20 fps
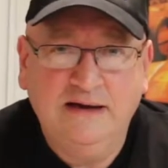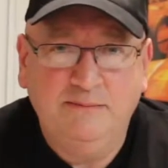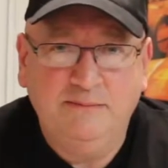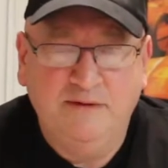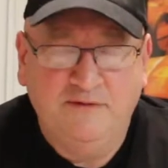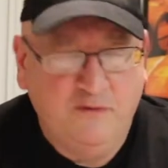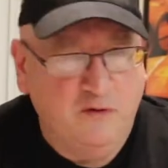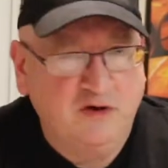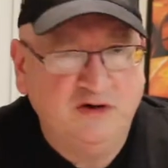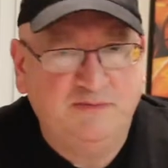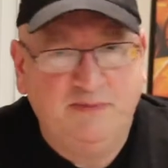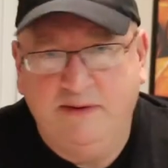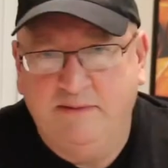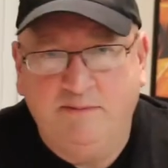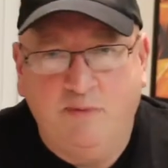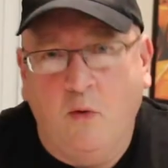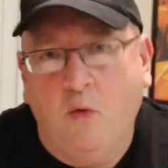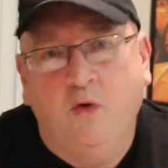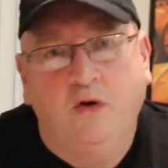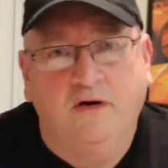before it's
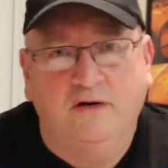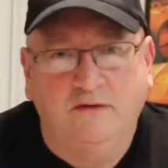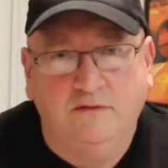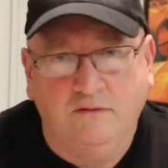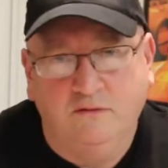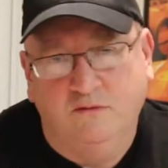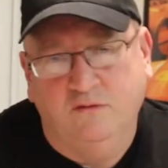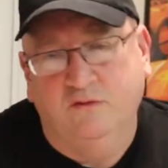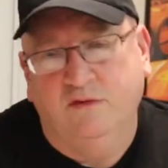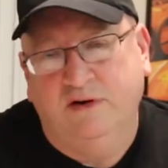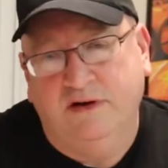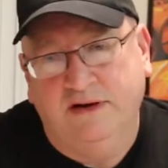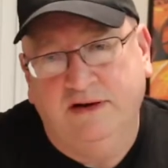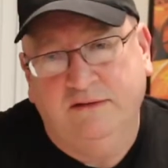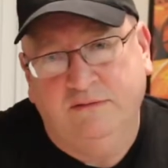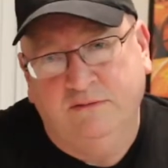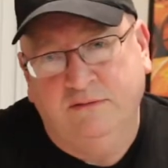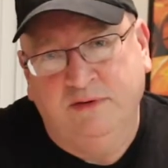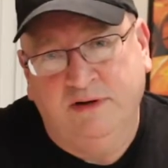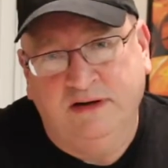been born,
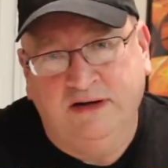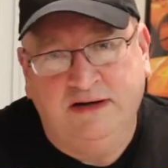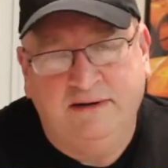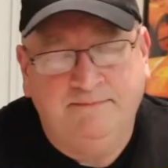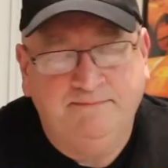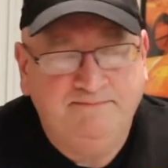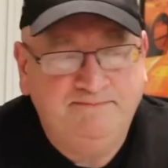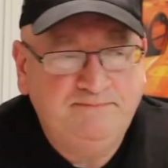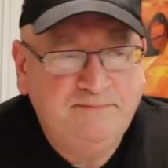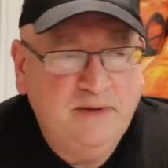really.